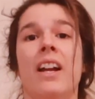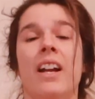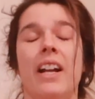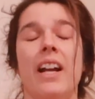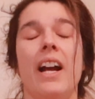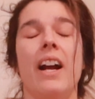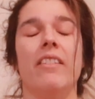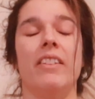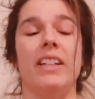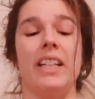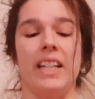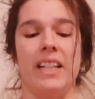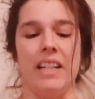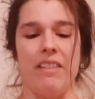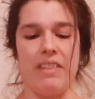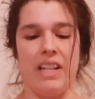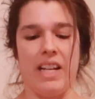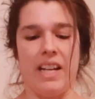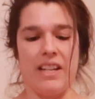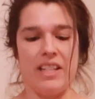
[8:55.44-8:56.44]
can't really
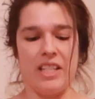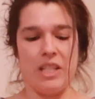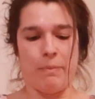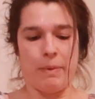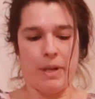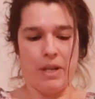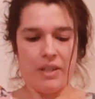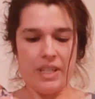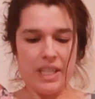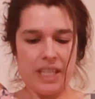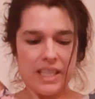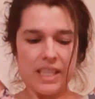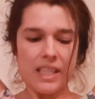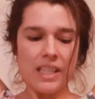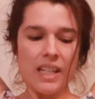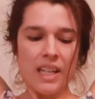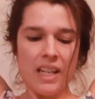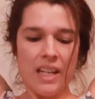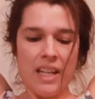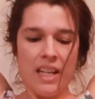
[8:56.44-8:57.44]
leave the house, to be
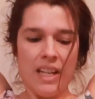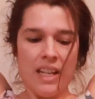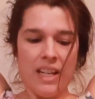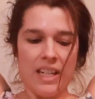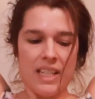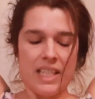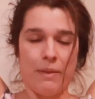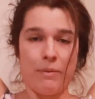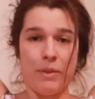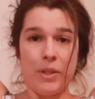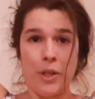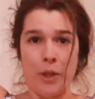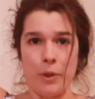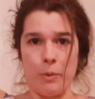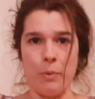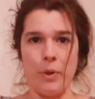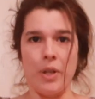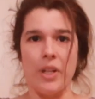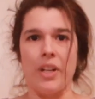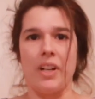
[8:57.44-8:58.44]
honest, except to go to
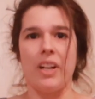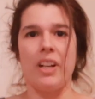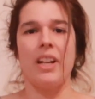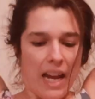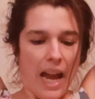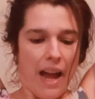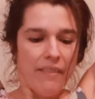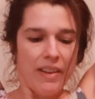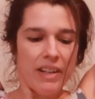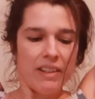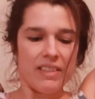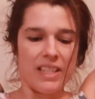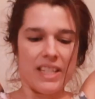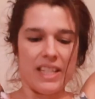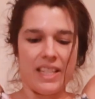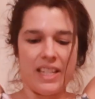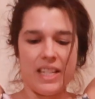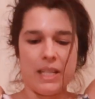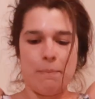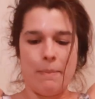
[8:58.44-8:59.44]
work. Having
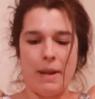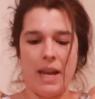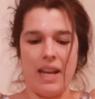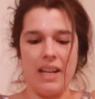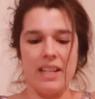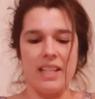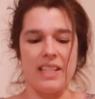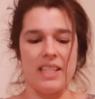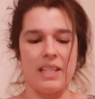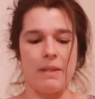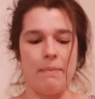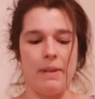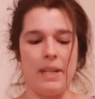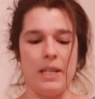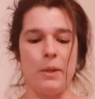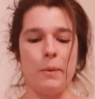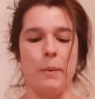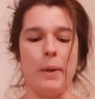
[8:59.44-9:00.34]
resistance bands is the best